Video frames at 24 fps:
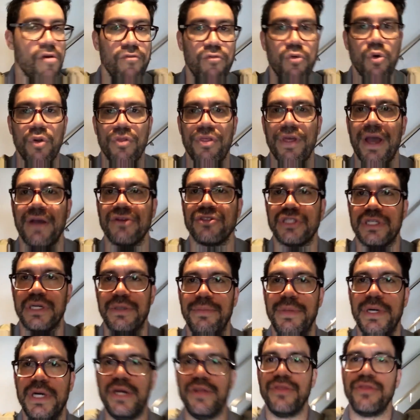4,000 a
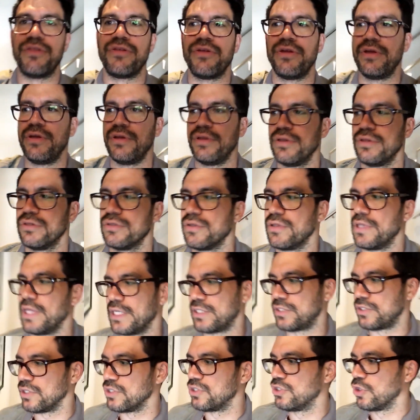month, so
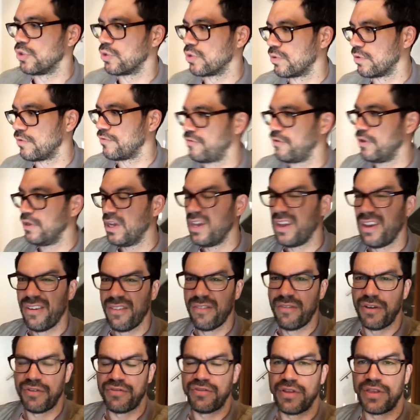that's a total of
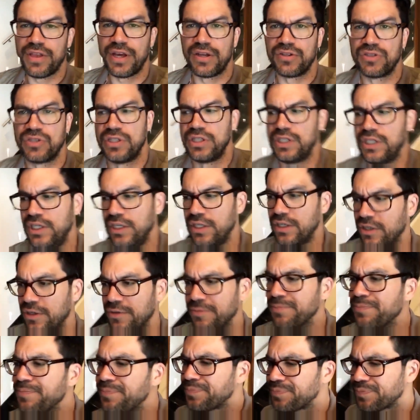50,000 a
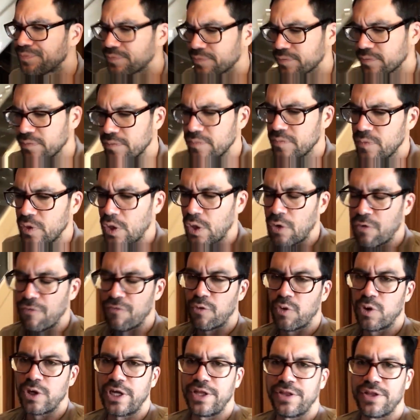year, or
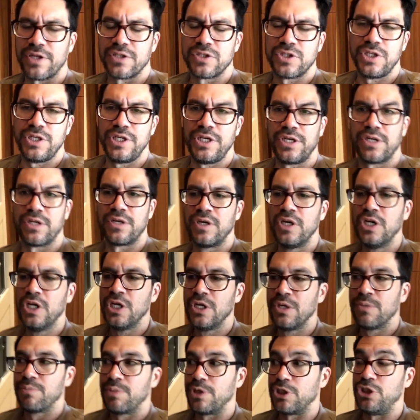40,000 a year,
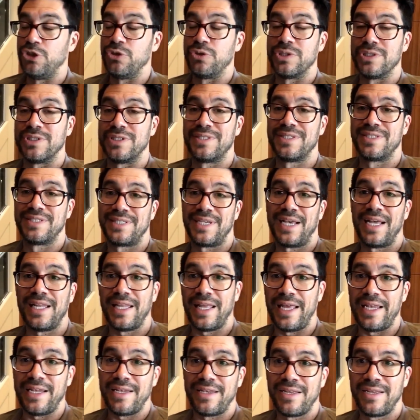but you could sell
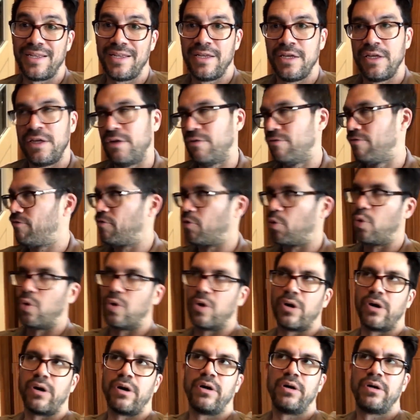it
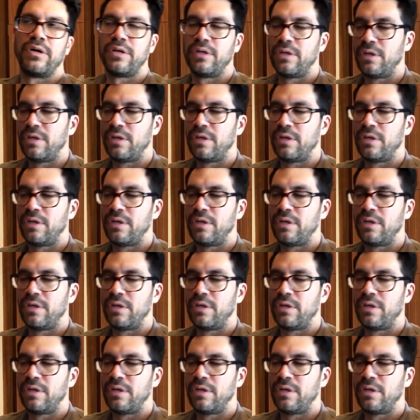for,